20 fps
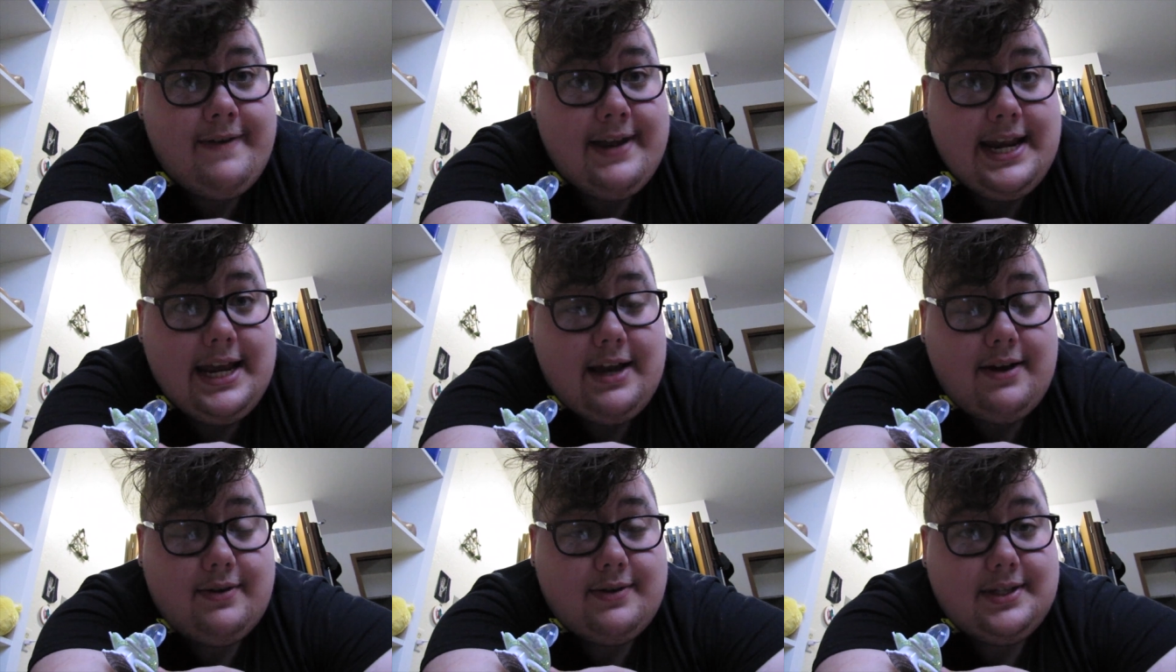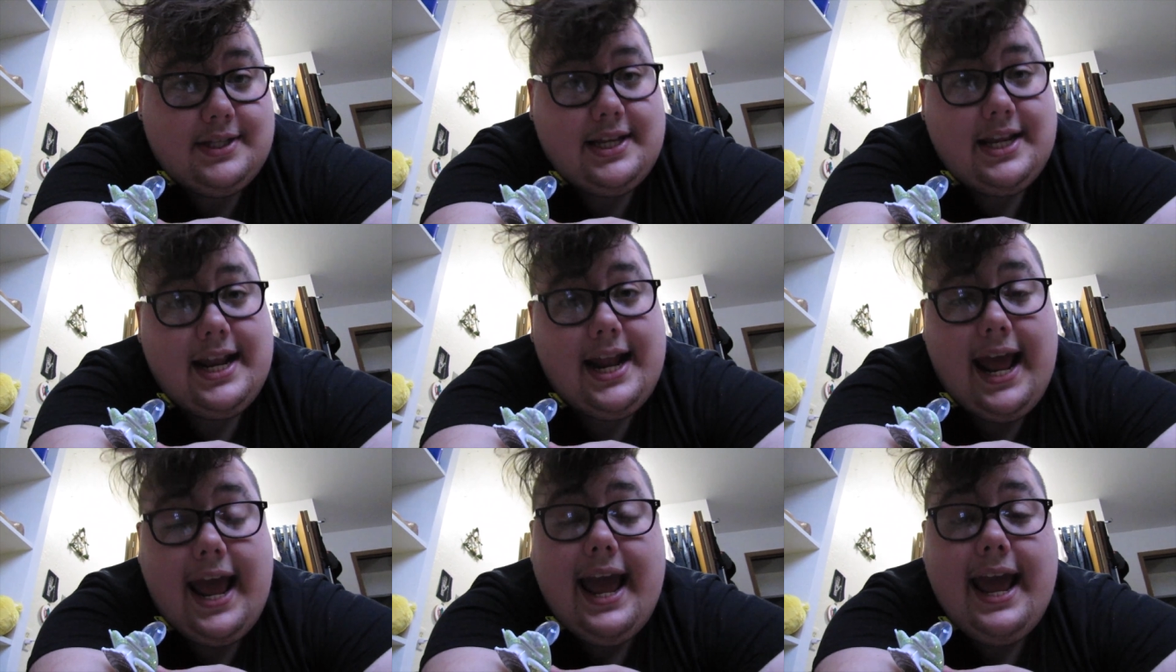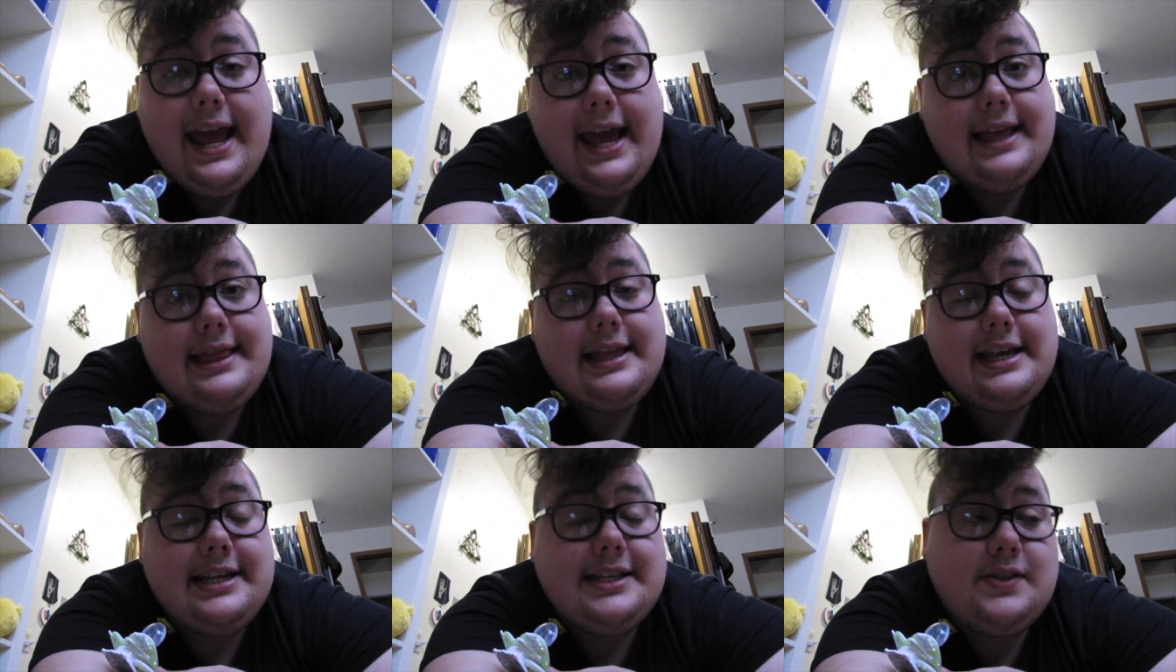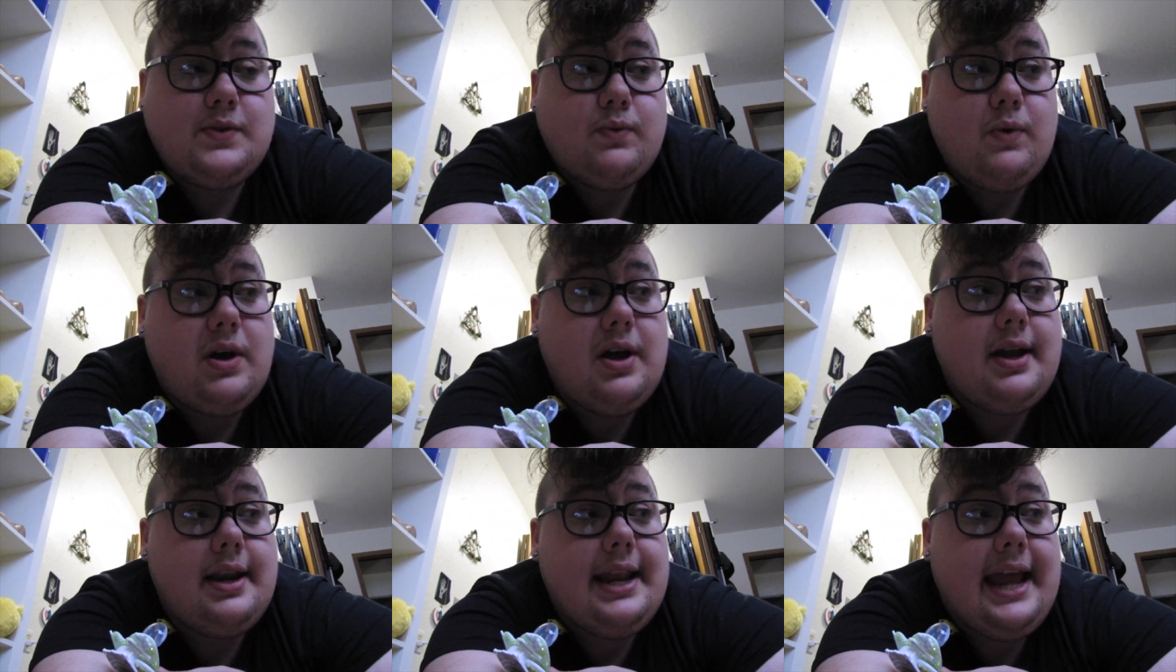videos today. This
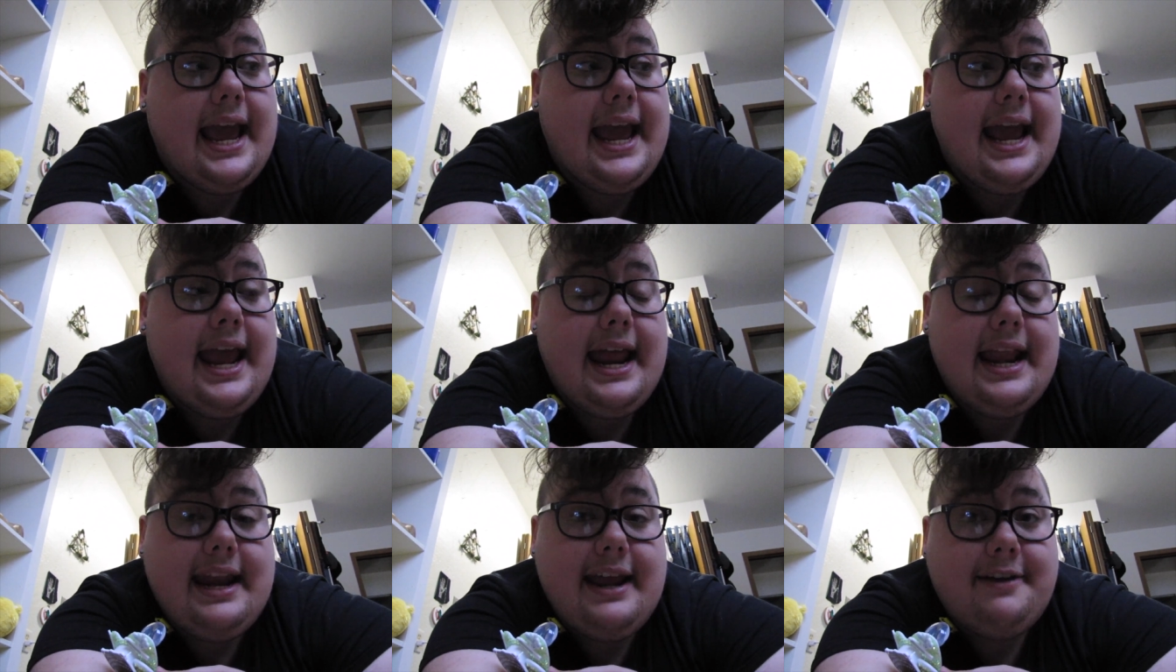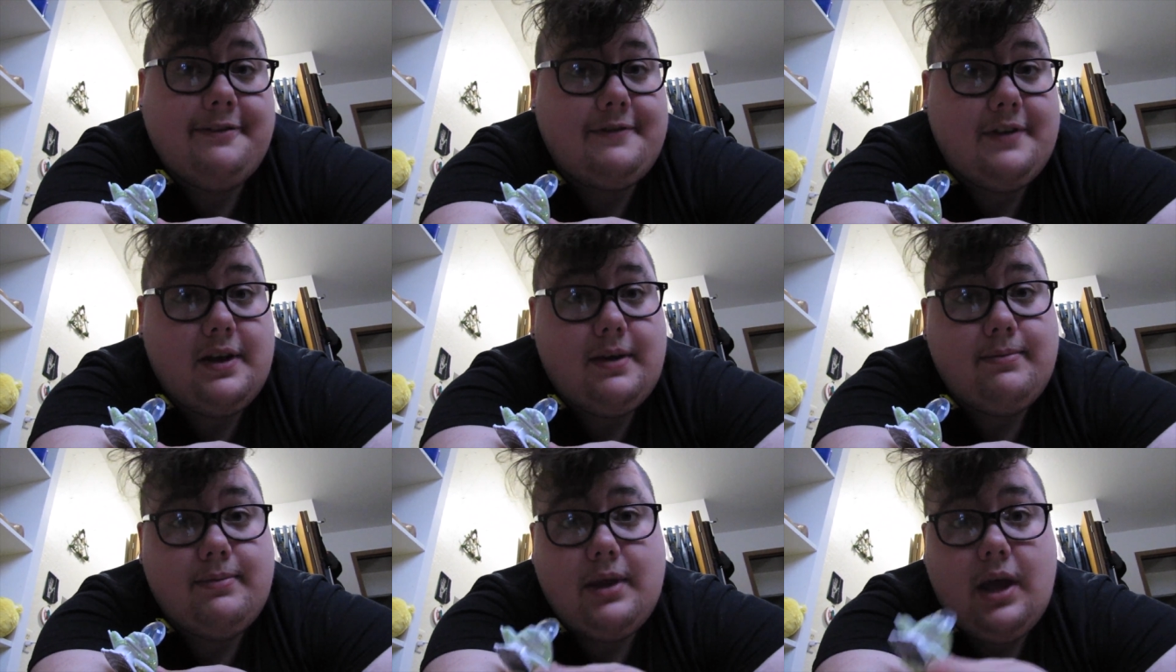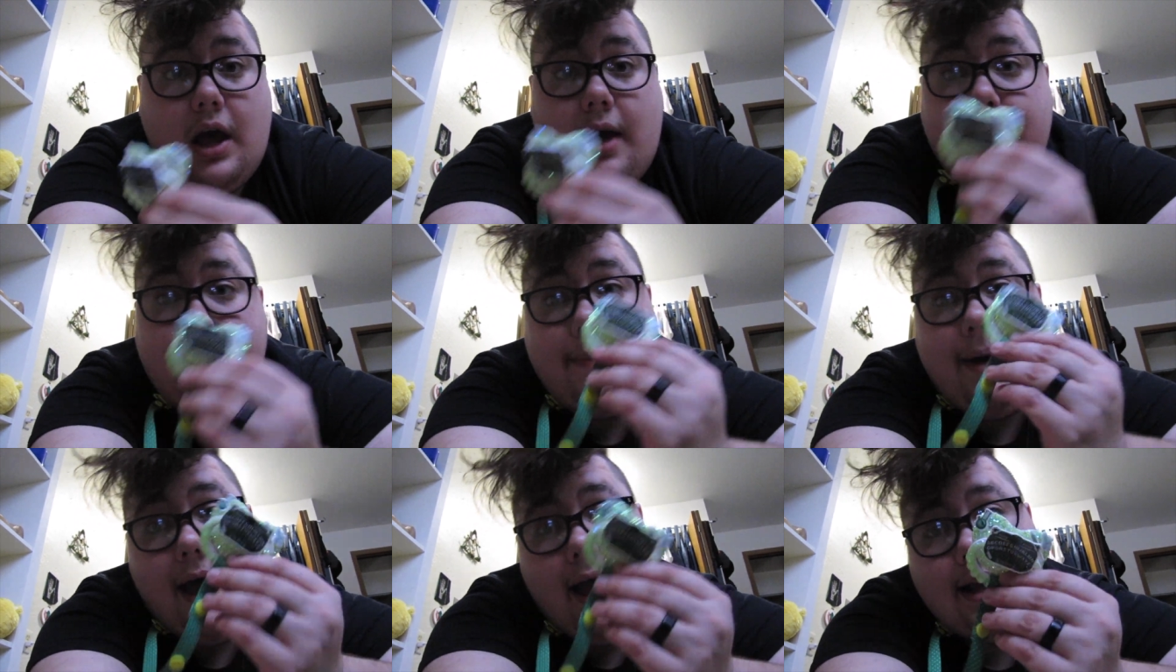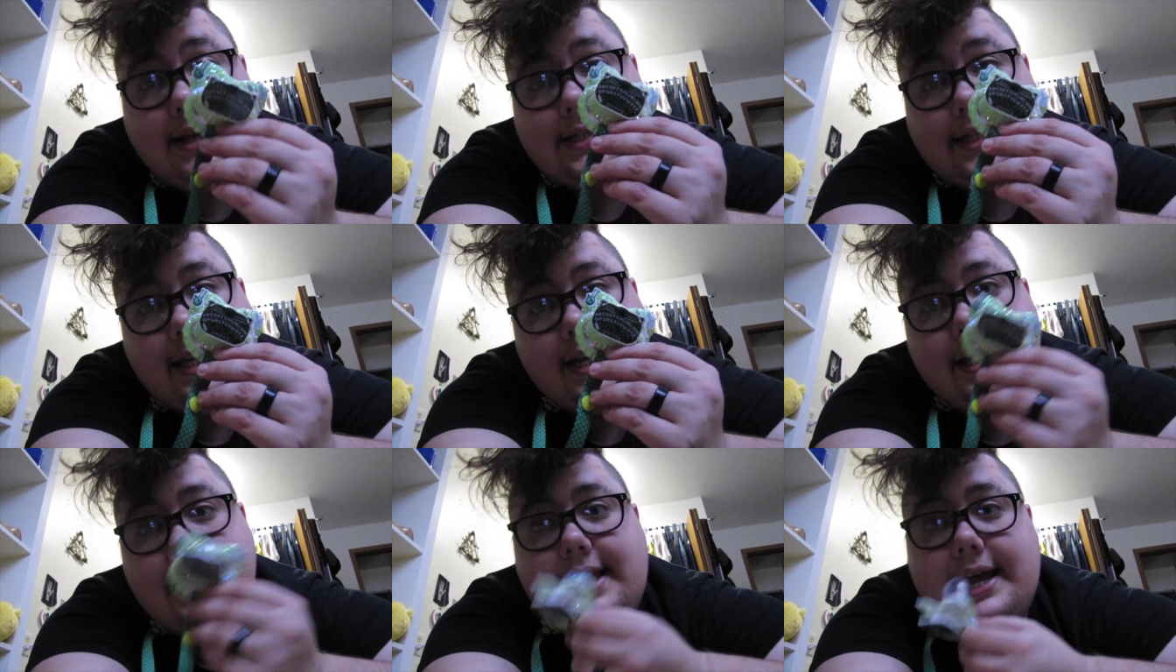one, and I filmed the
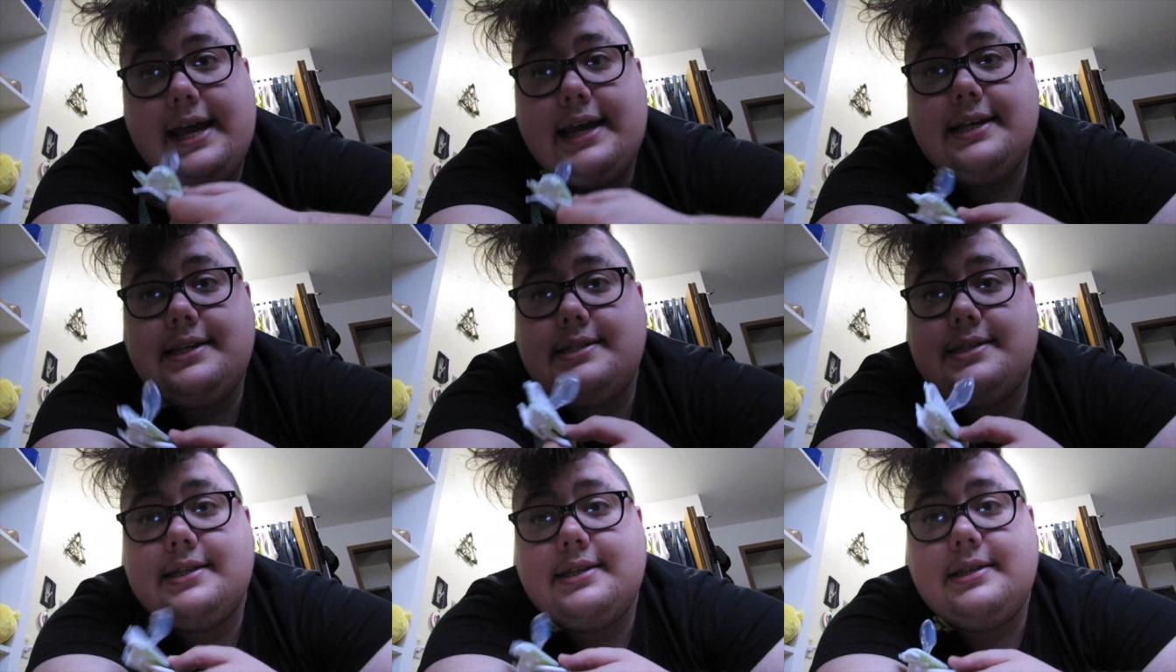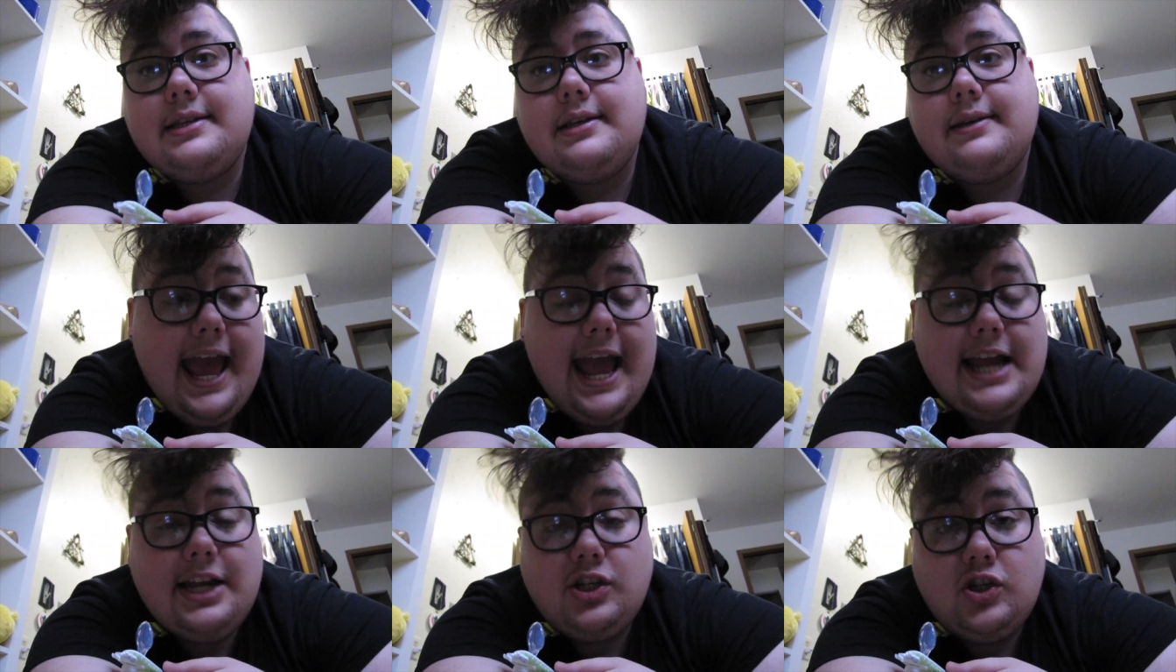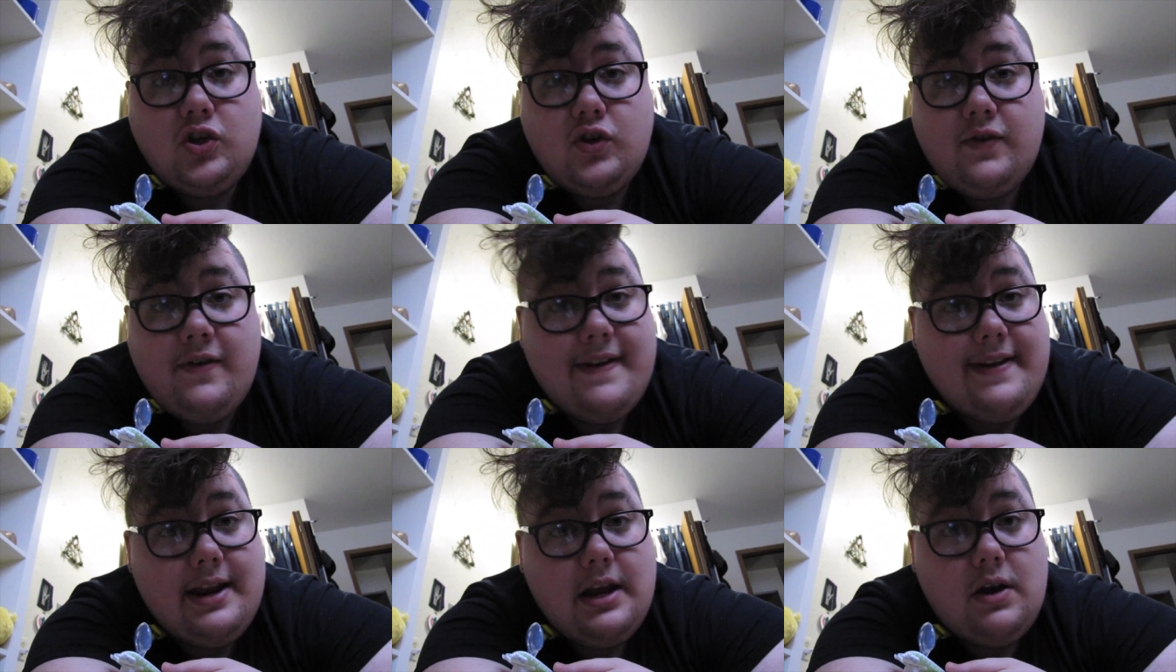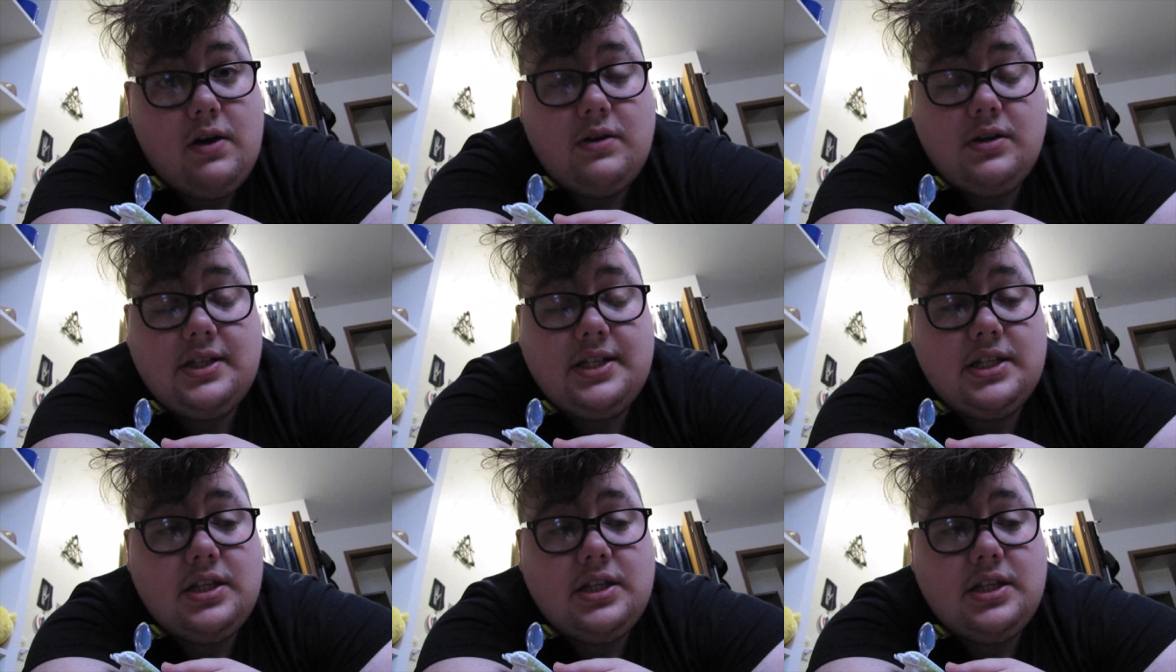unboxing of this. And two videos